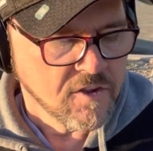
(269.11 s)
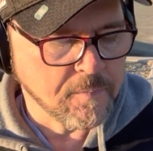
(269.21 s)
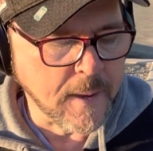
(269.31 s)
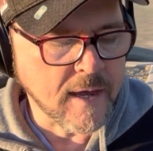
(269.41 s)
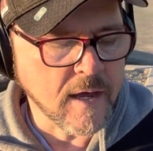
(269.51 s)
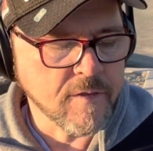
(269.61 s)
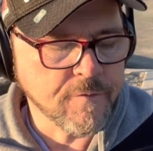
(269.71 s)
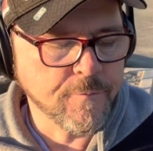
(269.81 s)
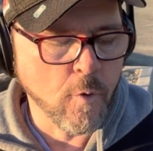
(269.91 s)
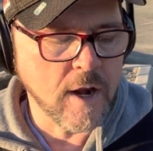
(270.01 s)
Speaking of
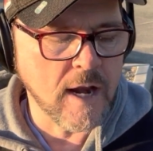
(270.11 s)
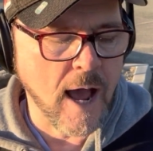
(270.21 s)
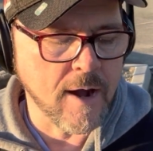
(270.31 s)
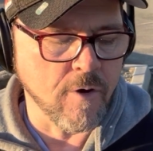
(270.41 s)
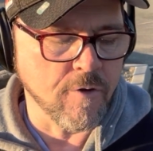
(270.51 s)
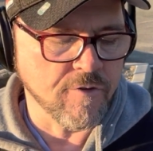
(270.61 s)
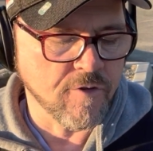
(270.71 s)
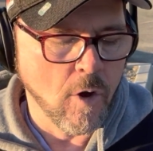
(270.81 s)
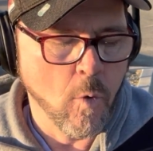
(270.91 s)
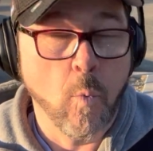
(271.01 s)
the
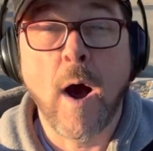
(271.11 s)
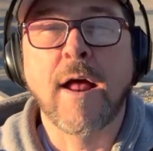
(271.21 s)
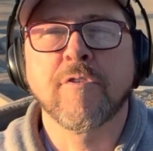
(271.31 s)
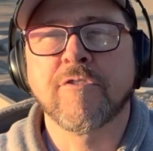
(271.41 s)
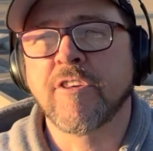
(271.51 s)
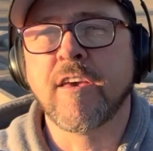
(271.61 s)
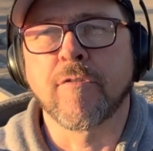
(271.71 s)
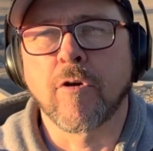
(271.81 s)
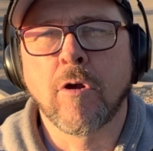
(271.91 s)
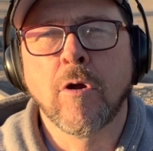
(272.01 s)
49ers, wide
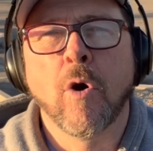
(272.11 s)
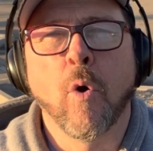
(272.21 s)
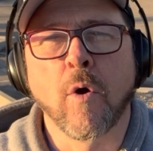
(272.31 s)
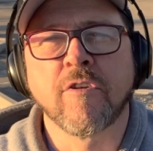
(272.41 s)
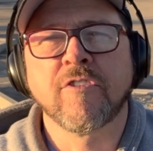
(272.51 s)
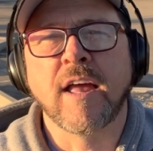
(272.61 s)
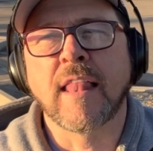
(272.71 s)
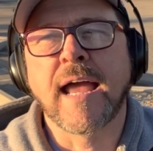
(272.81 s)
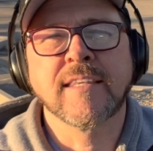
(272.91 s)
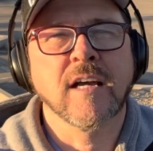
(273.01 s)
receiver, or as they
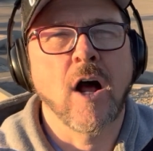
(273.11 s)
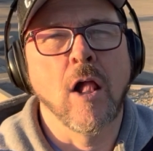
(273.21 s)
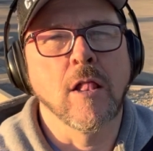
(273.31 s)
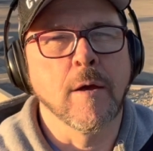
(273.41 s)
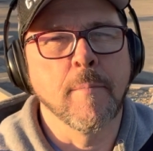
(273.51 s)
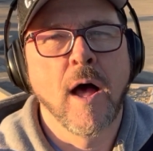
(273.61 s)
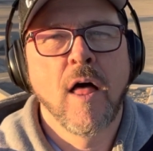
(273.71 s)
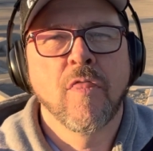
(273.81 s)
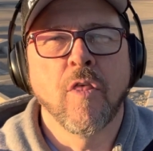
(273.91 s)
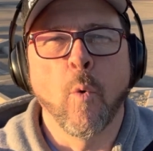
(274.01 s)
like to call
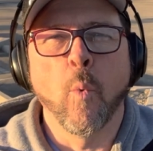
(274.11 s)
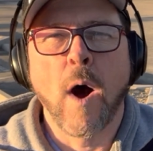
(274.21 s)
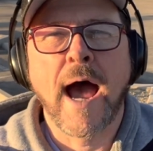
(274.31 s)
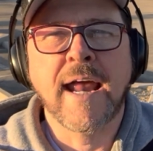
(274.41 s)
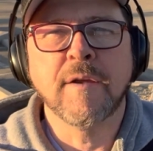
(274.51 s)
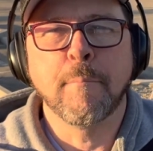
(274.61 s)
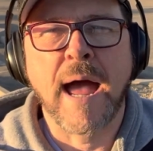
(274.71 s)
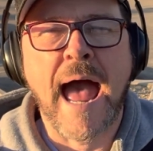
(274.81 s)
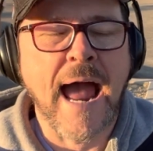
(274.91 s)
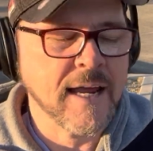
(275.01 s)
him, the wide
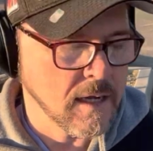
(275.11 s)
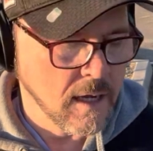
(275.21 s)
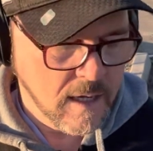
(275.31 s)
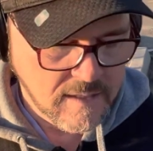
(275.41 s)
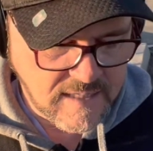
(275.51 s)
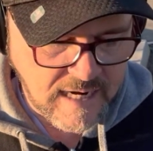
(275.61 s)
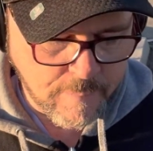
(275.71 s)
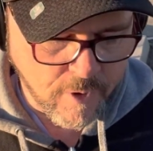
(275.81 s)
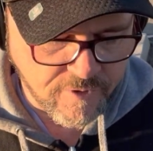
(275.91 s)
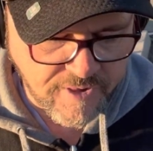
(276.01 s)
back,
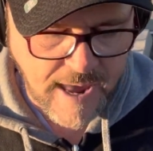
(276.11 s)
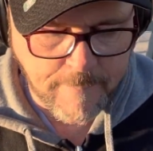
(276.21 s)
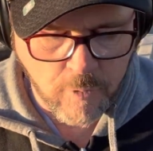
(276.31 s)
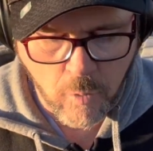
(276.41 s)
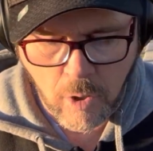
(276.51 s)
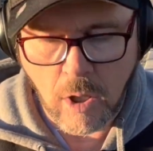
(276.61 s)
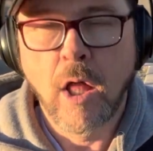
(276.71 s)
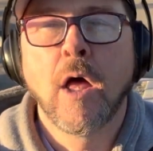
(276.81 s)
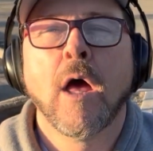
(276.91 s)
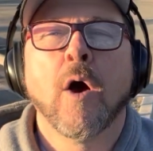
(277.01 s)
Deebo Samuel,
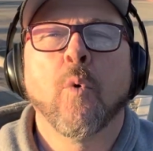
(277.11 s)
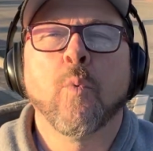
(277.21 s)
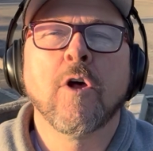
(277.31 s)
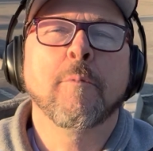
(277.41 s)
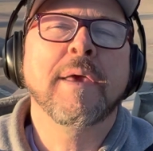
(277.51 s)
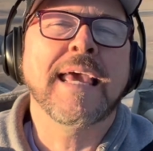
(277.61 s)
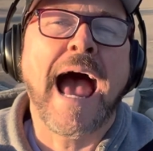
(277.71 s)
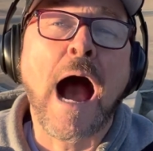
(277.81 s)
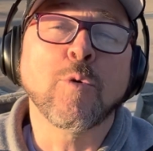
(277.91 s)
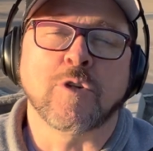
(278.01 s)
will be
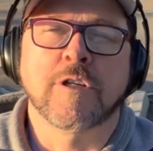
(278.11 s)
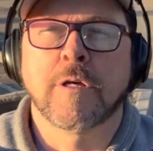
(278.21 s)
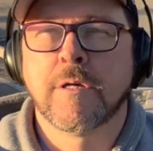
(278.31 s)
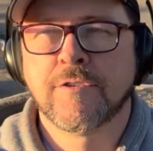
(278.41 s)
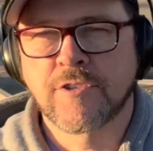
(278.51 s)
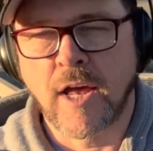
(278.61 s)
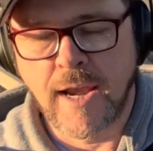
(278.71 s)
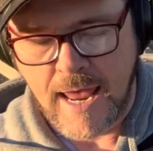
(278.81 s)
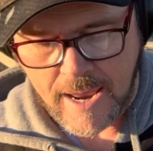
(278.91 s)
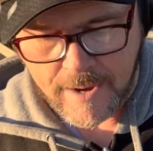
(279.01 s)
out
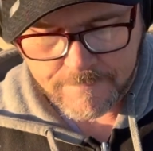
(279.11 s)
Sunday.